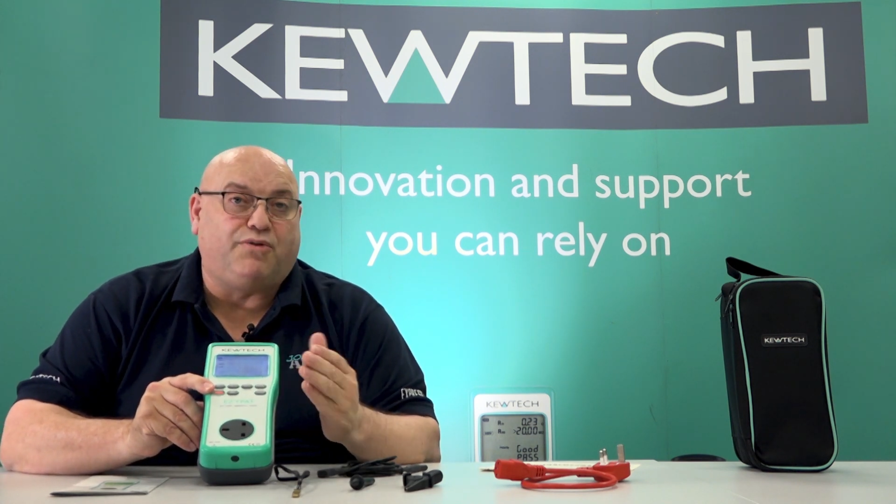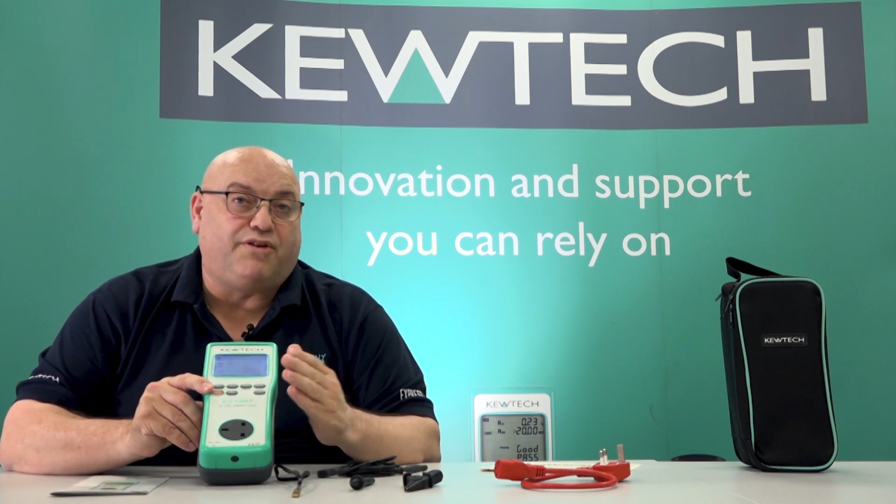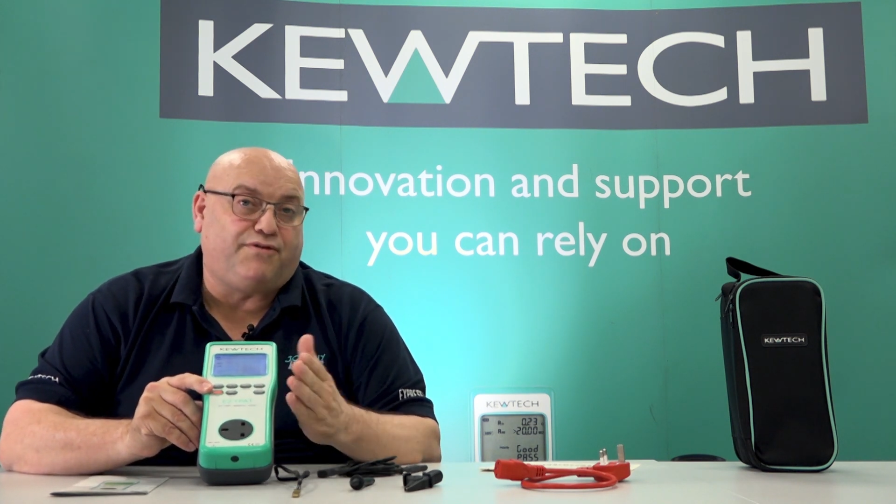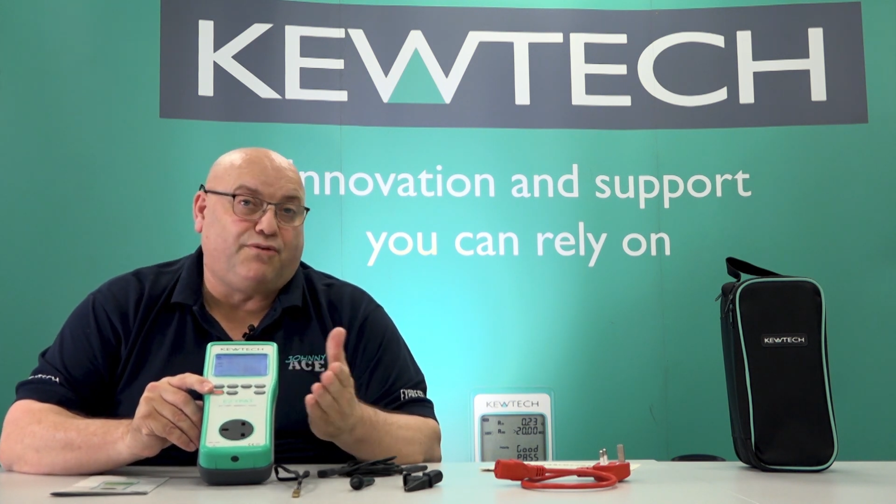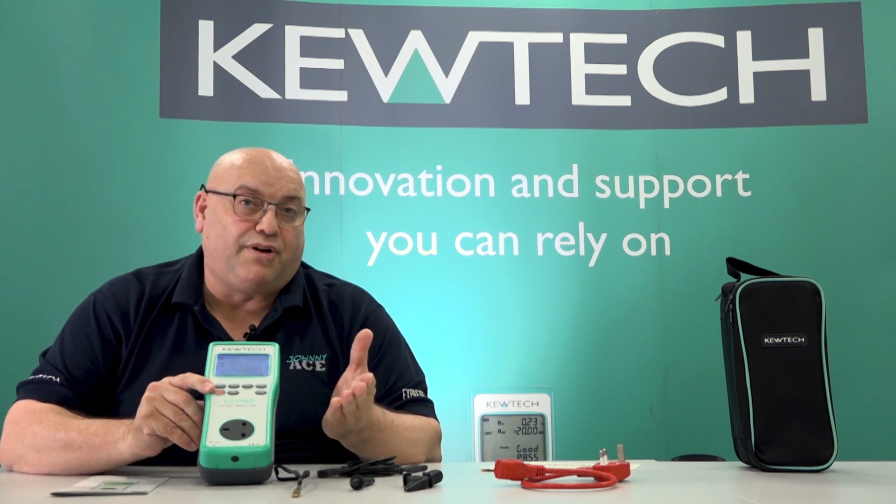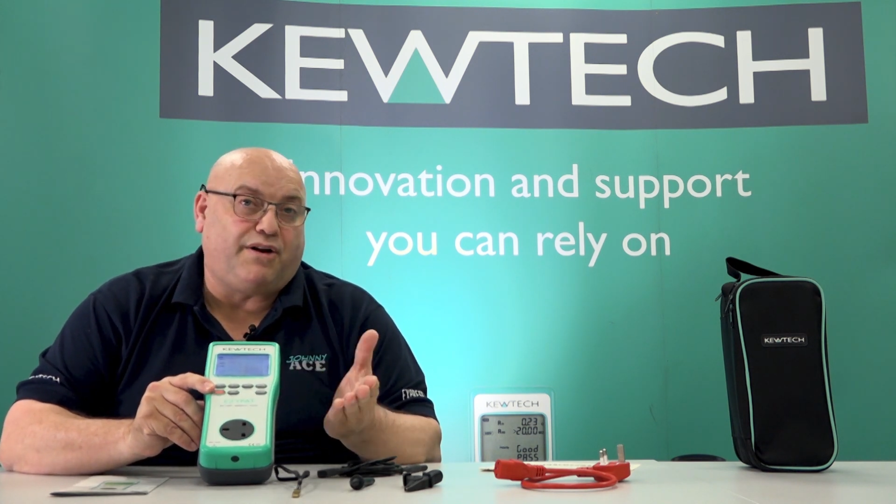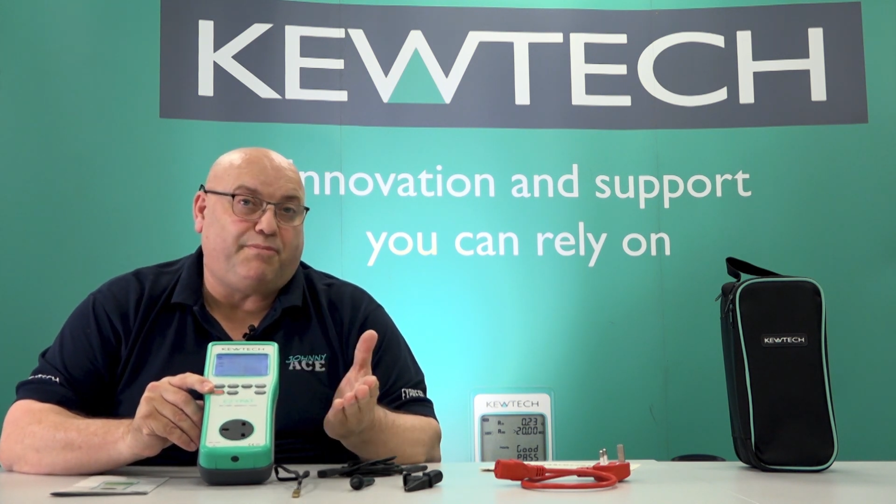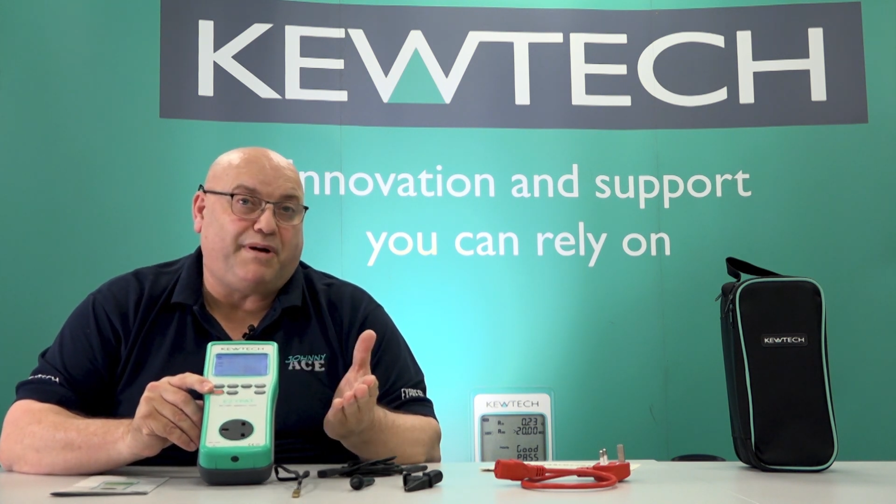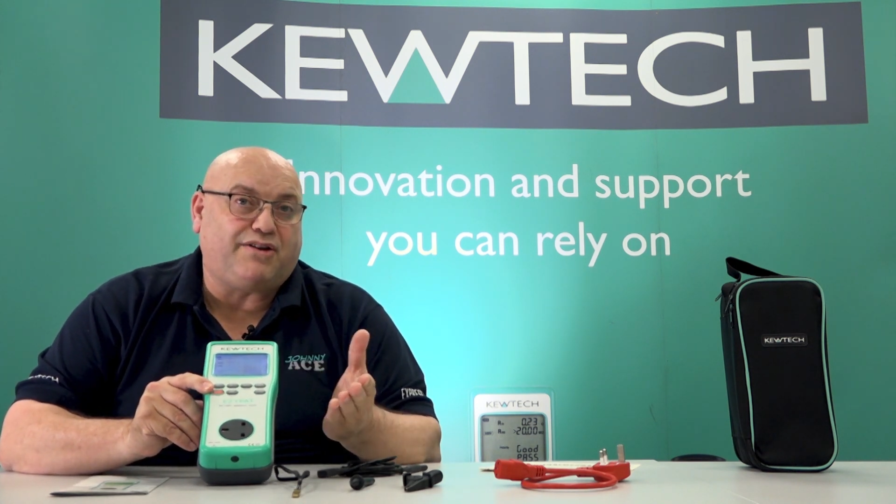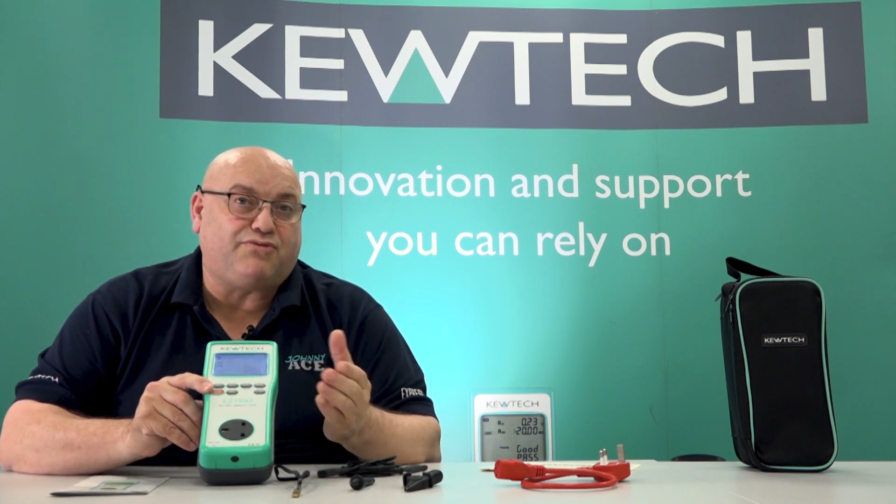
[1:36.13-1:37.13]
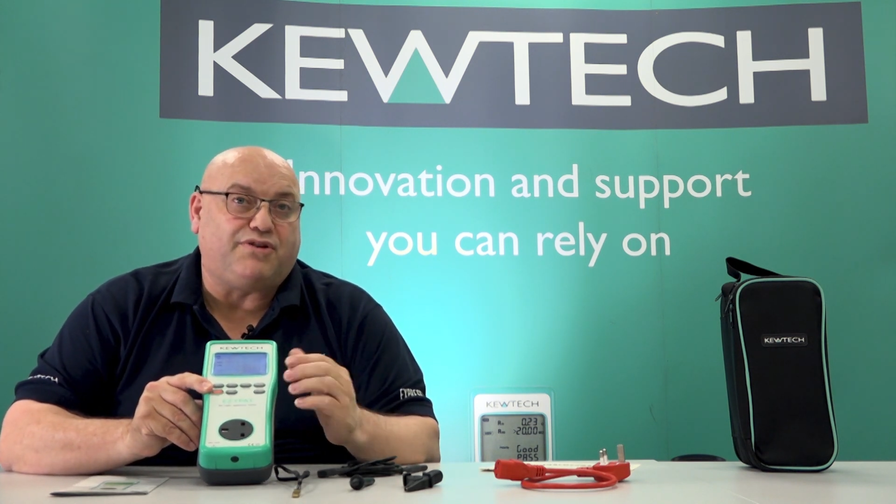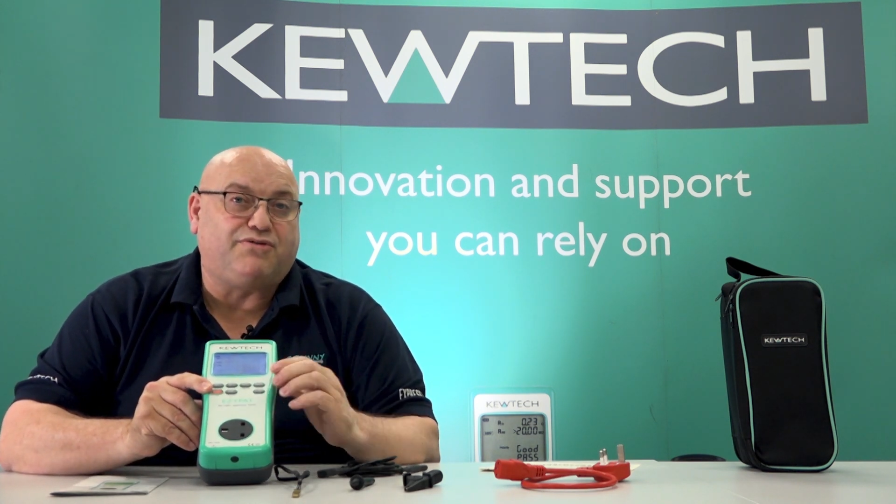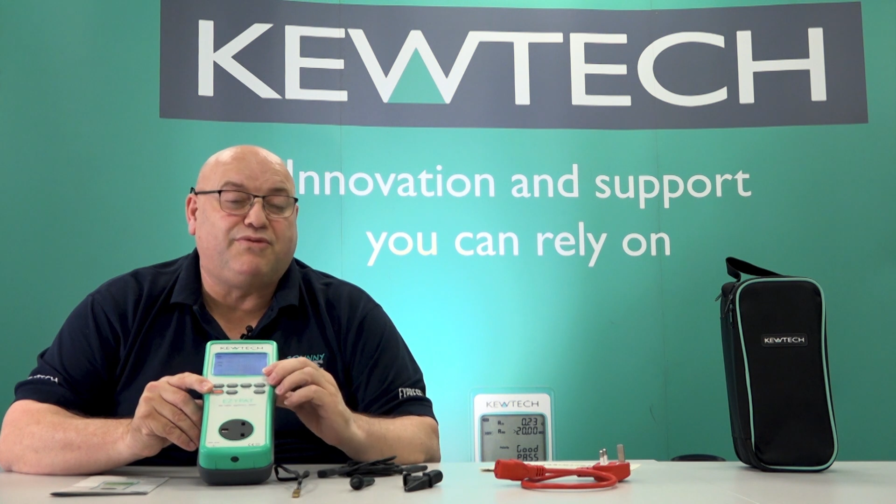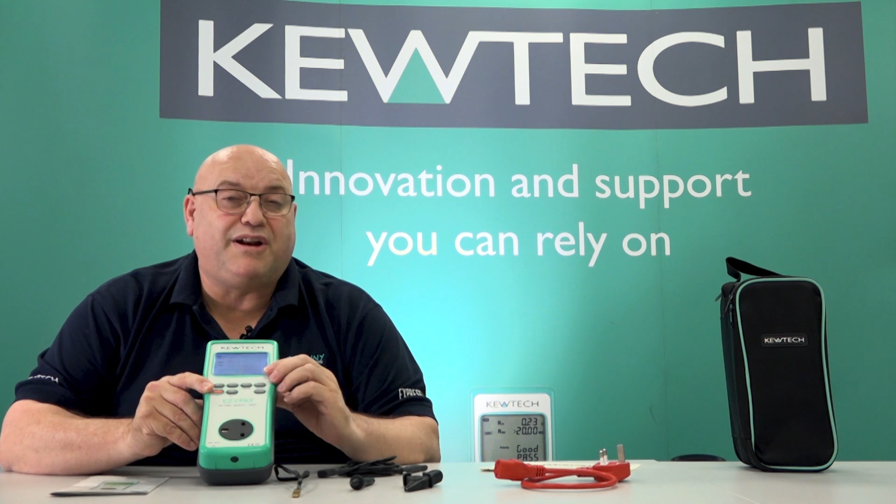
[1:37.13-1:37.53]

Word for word: on a full load of batteries,